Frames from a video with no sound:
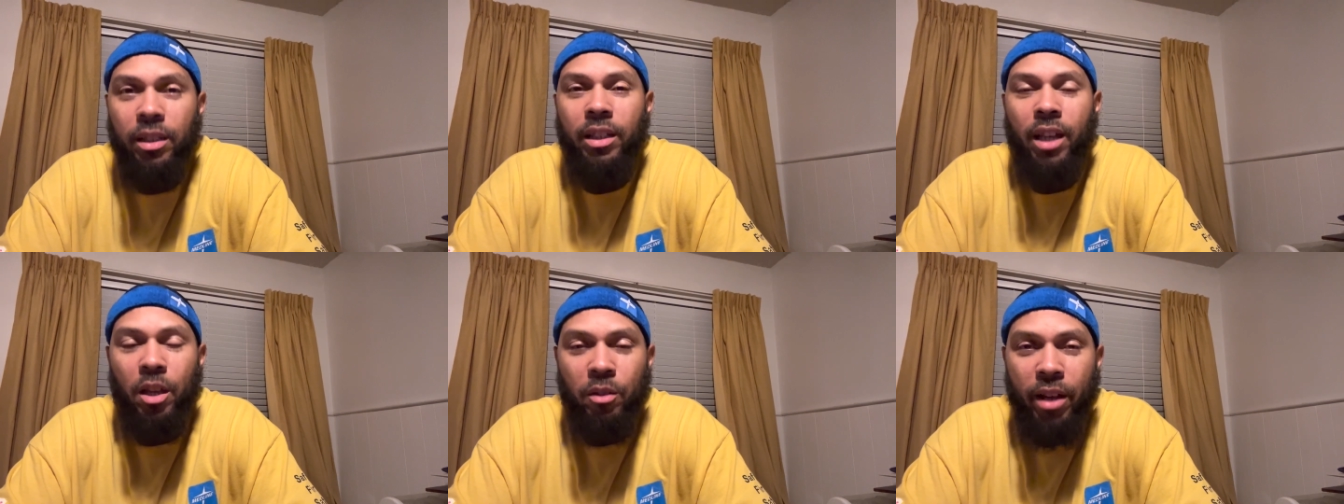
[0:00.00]

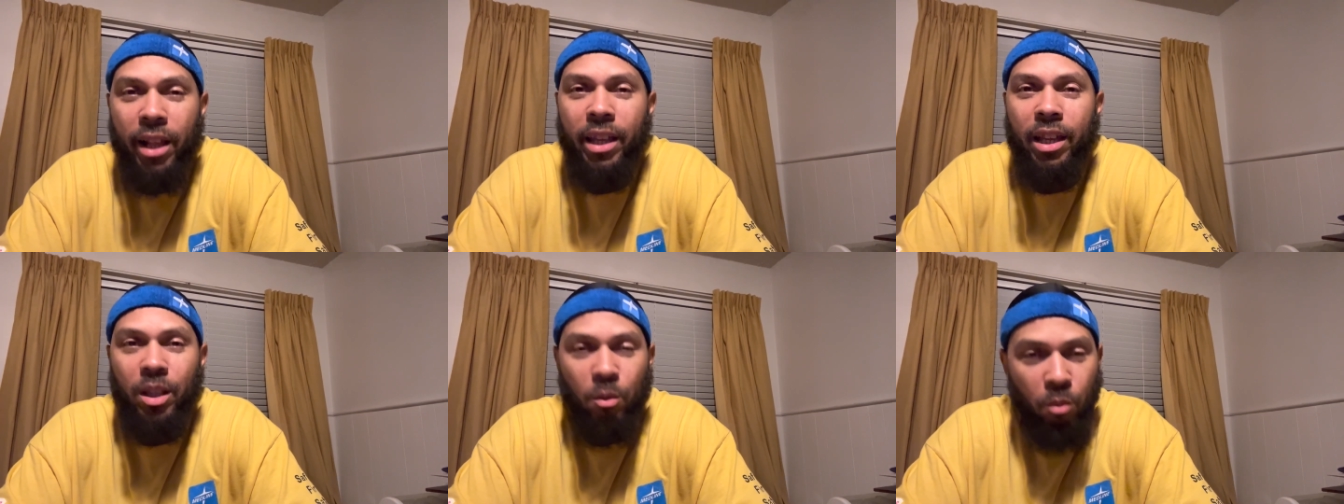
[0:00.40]
yeah, you got to
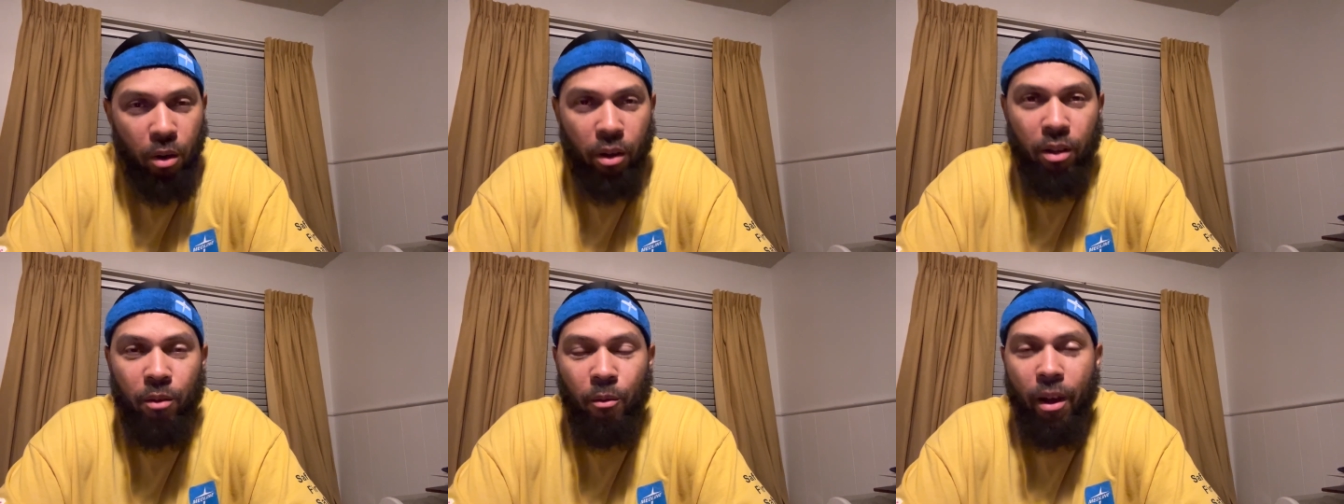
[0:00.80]
get to
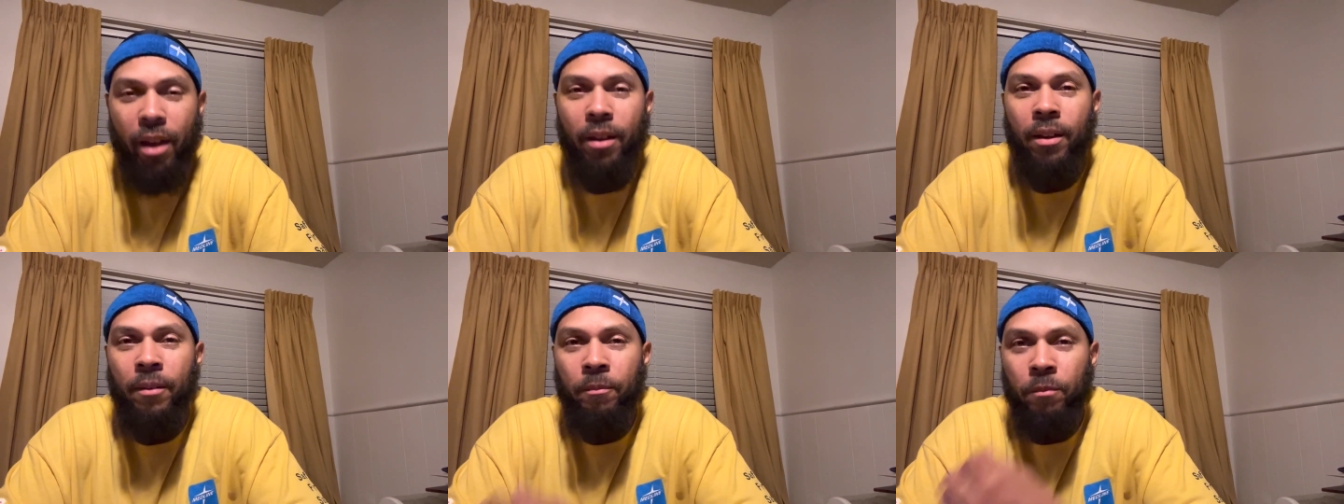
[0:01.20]
work,
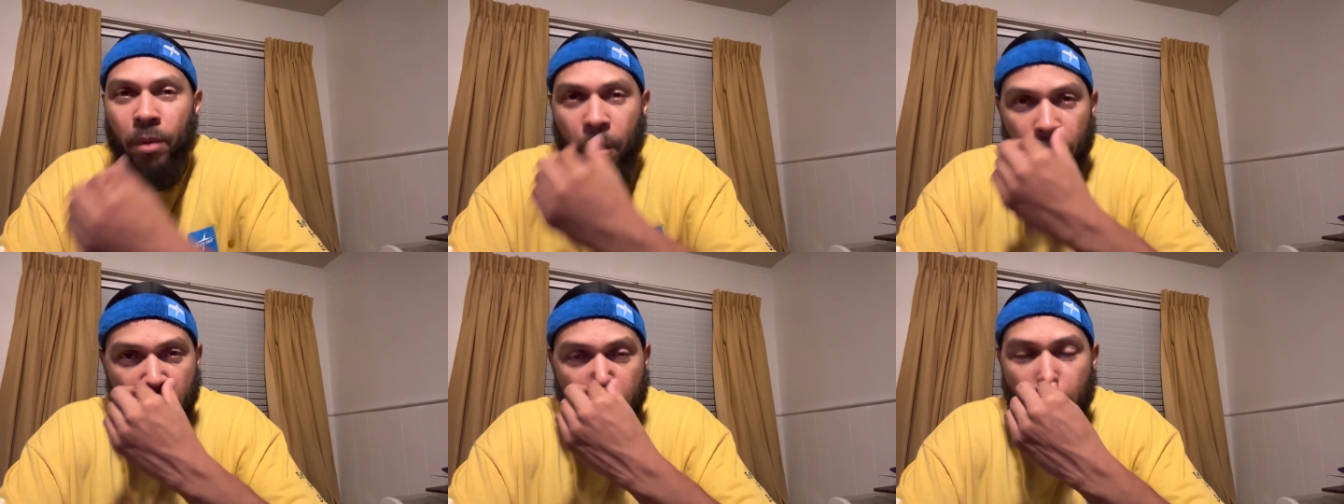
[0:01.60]
right?
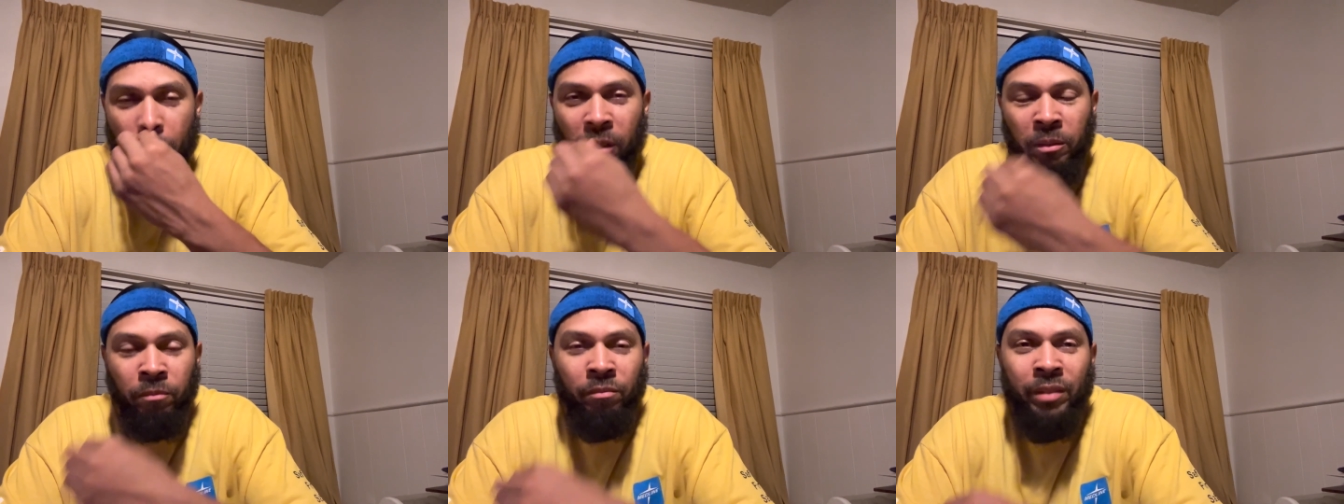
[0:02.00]
But
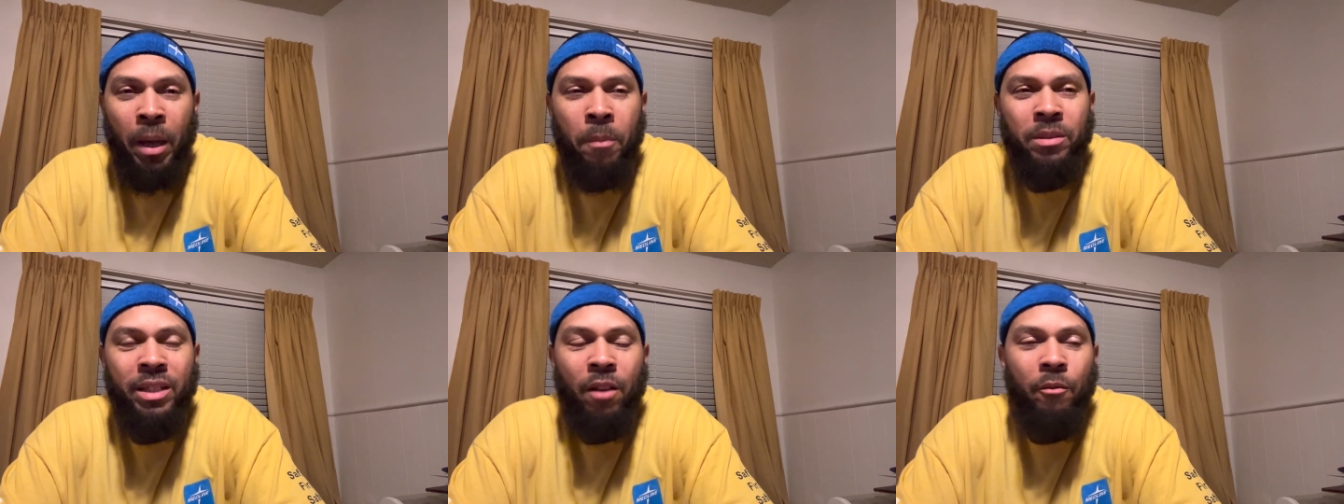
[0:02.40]
that
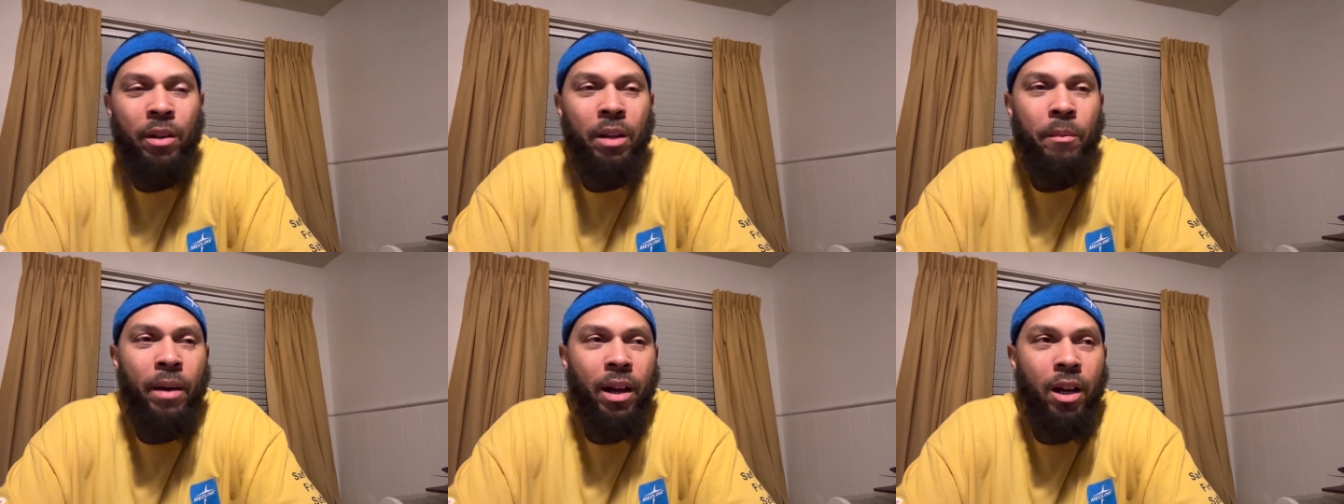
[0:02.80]
was never
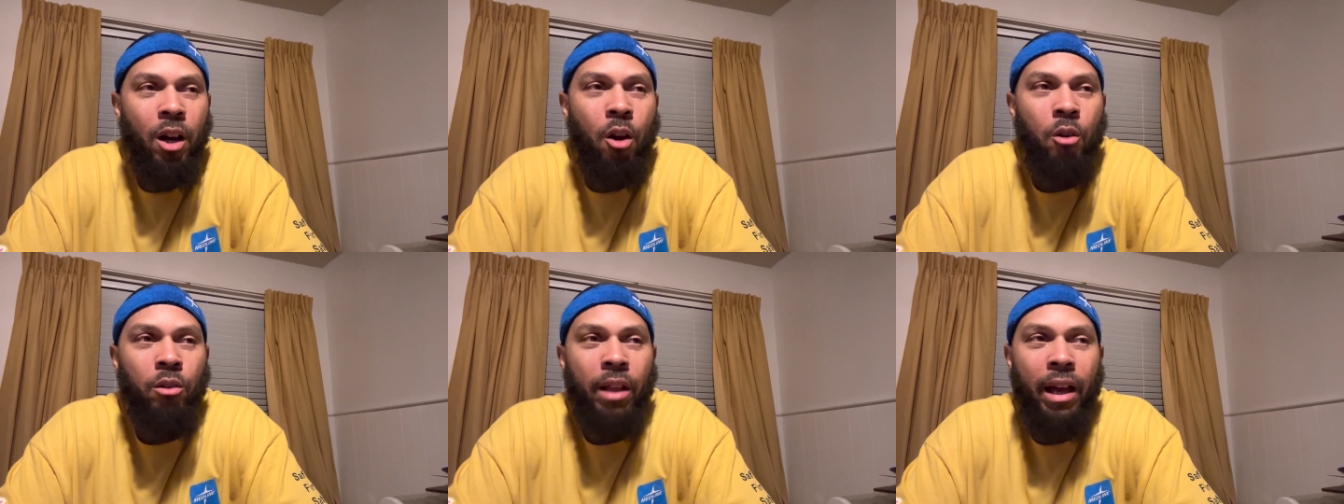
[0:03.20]
really my goal.